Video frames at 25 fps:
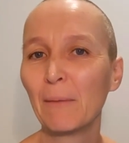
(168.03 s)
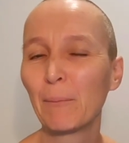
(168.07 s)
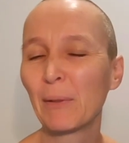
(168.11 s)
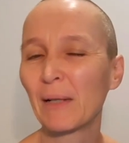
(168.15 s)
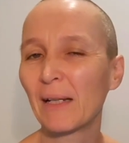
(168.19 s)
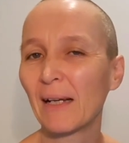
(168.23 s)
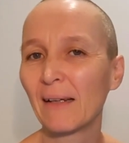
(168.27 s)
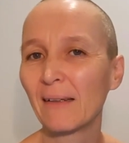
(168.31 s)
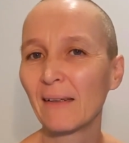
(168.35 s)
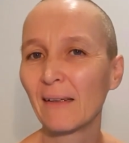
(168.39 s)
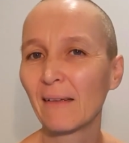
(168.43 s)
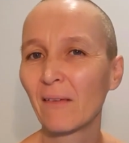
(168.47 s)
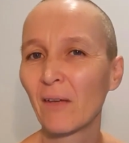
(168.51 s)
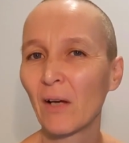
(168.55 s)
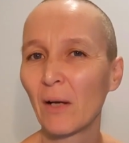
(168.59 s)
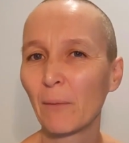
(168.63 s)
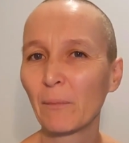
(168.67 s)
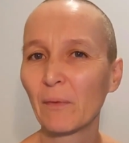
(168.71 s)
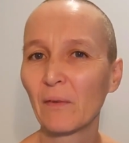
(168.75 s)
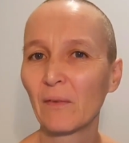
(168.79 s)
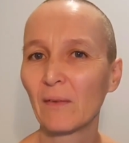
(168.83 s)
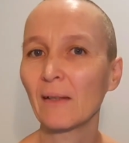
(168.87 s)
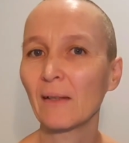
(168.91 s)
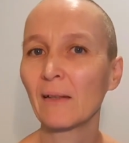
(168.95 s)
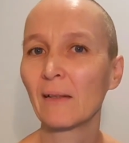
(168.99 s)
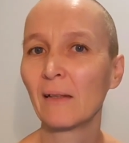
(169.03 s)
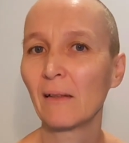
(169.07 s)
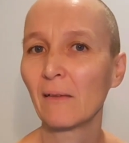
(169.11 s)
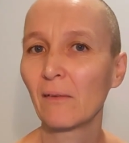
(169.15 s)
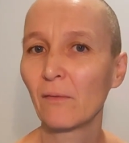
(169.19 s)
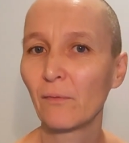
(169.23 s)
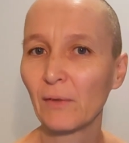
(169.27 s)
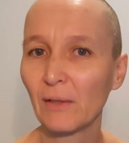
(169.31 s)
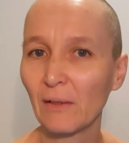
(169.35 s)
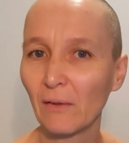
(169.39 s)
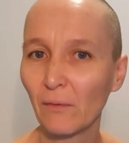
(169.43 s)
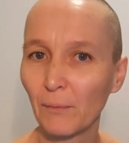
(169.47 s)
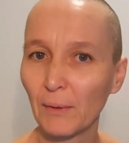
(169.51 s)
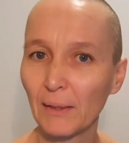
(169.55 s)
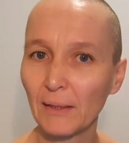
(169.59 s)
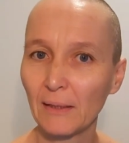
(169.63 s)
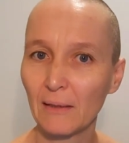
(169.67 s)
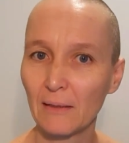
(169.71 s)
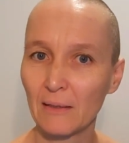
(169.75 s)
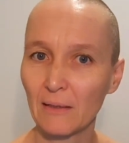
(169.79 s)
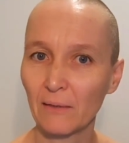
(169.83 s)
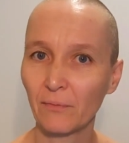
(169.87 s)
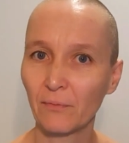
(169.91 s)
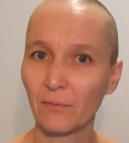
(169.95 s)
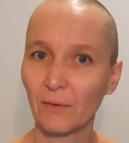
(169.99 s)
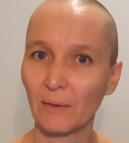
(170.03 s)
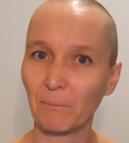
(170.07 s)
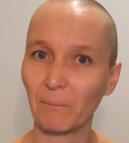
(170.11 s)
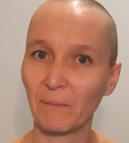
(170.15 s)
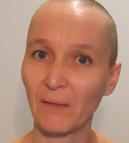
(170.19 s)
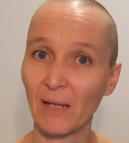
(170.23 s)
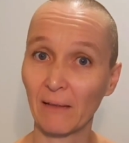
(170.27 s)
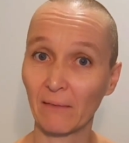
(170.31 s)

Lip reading: But other times, stuckness feels very different.